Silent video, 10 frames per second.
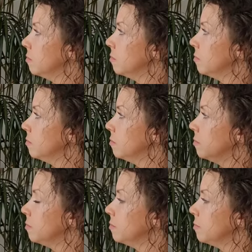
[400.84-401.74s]

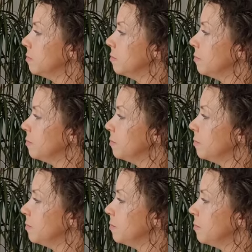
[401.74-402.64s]

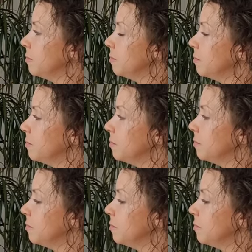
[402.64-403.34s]
[no speech]